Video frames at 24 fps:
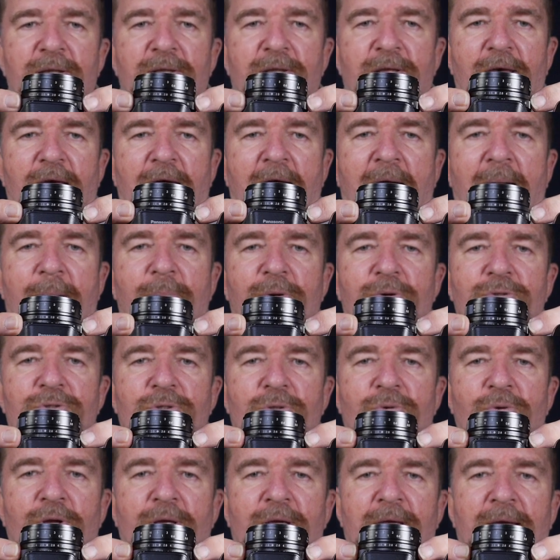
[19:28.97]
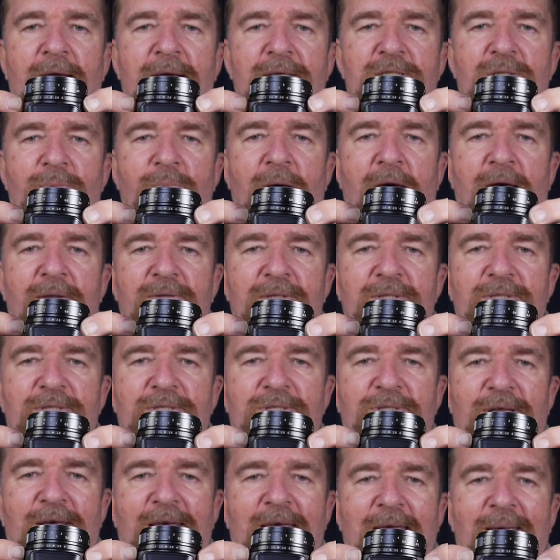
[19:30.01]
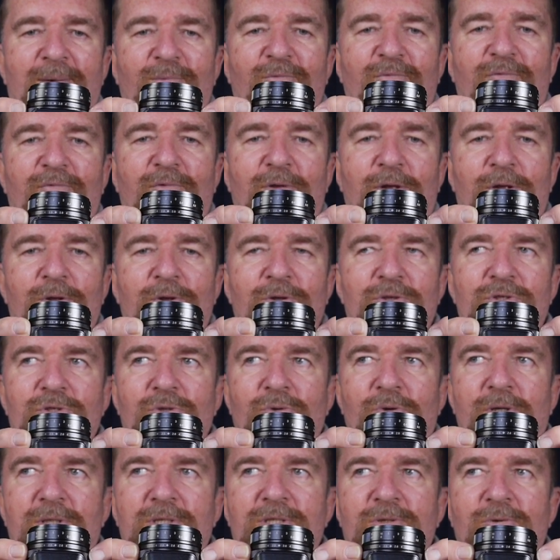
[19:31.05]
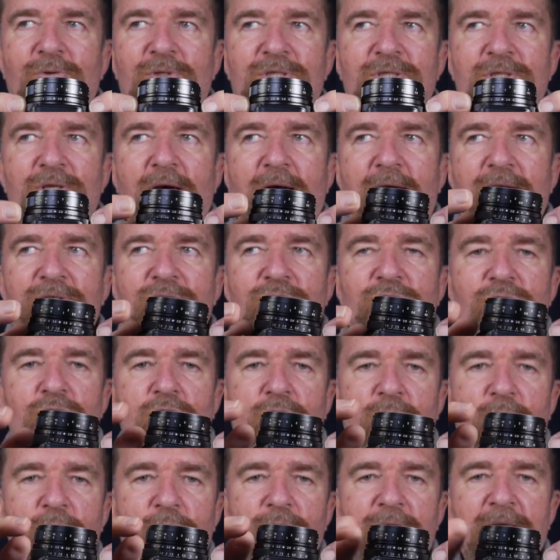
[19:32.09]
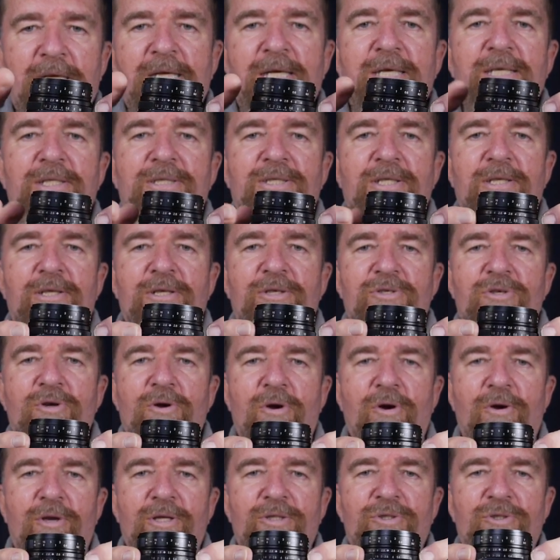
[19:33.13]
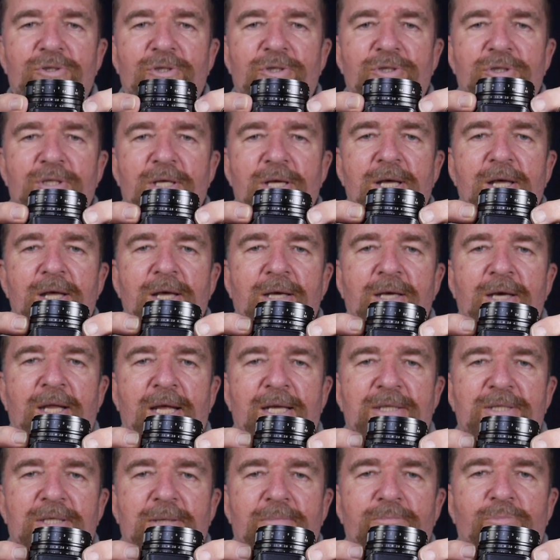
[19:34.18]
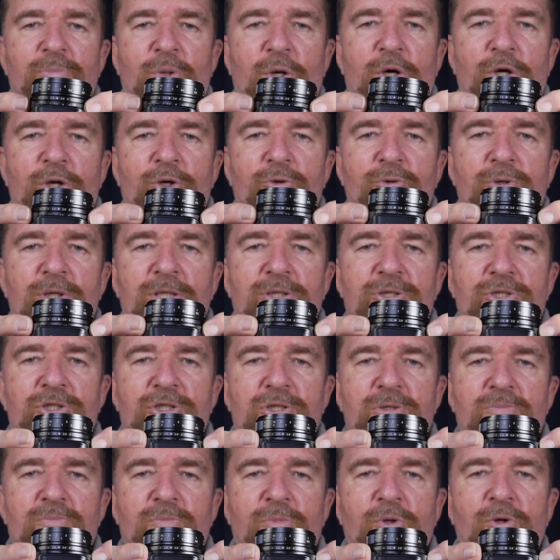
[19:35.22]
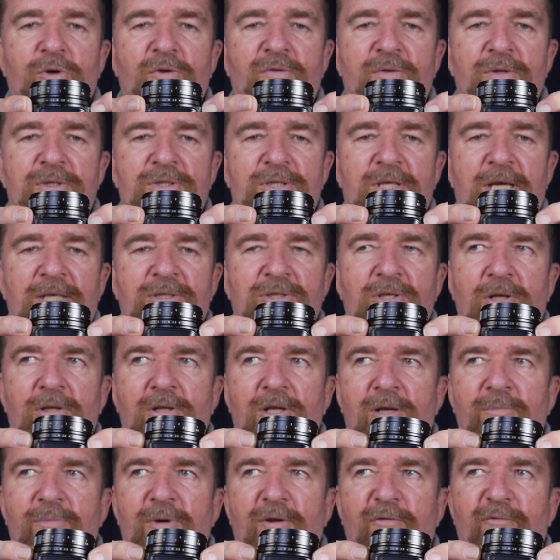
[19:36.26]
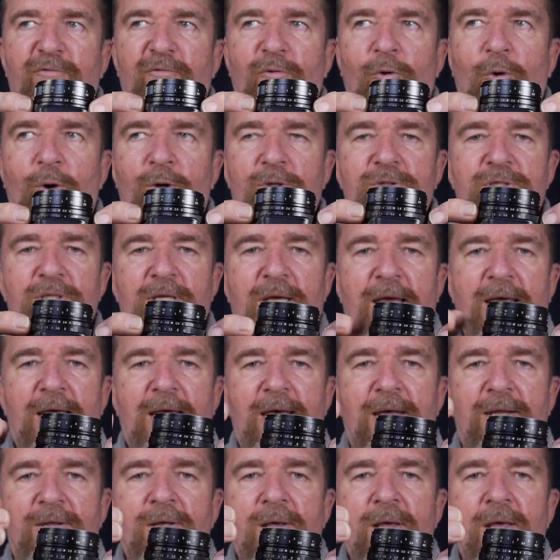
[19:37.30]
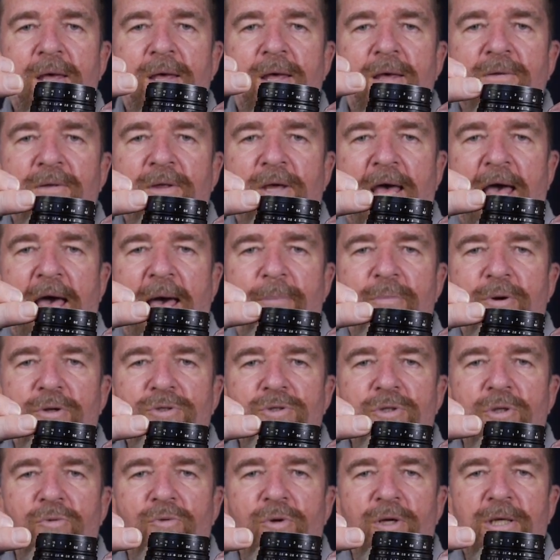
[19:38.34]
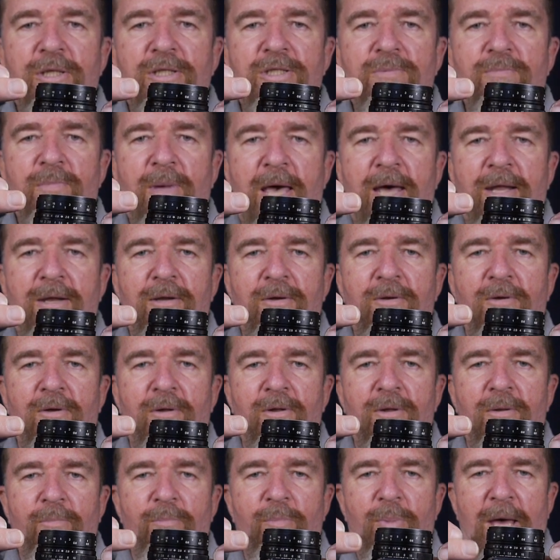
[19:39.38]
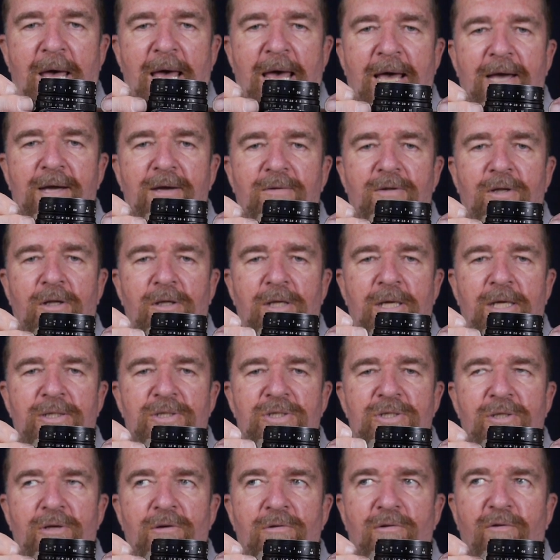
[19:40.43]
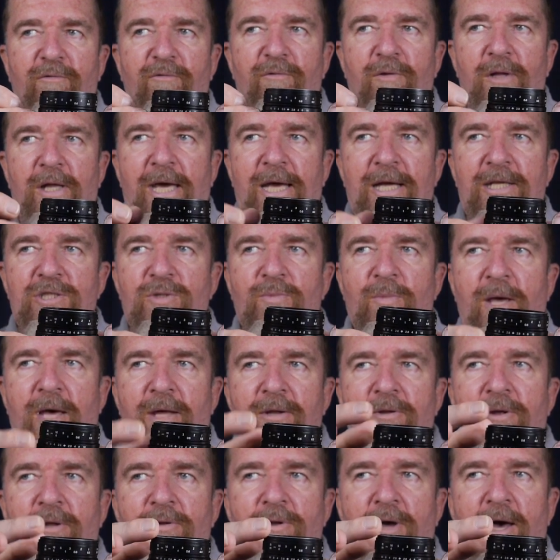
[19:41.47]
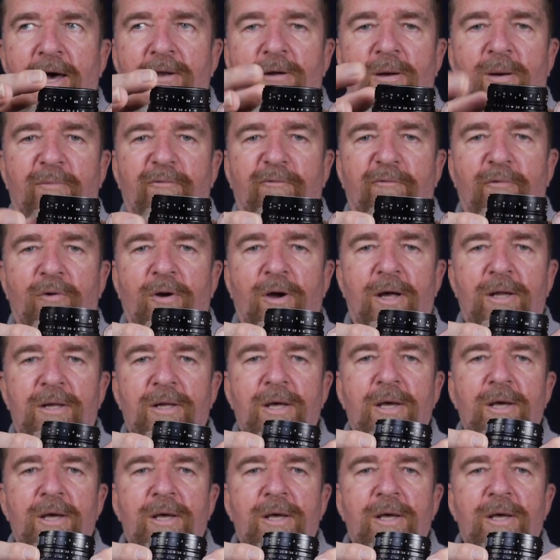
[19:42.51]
The aperture ring has about the same feel to it. So it's not super easy to turn. It's just kind of has that buttery smoothness. Takes a little bit of force. And the aperture ring is mounted on the back of the lens near the flange mount, not up front.